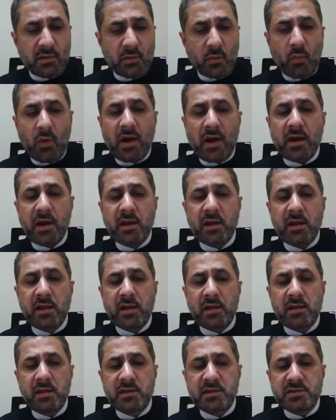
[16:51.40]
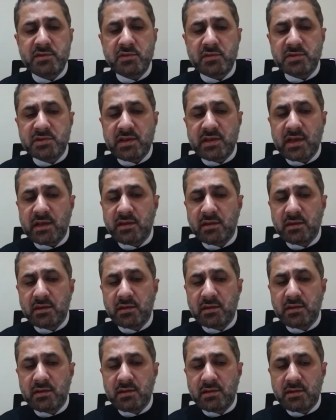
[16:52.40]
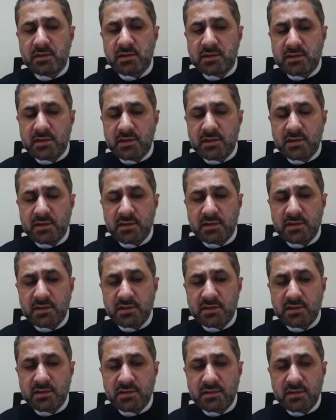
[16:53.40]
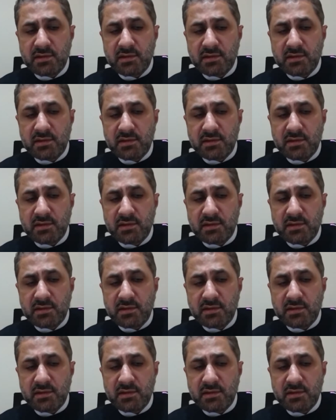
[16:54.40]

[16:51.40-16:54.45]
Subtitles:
why is your saddle turned?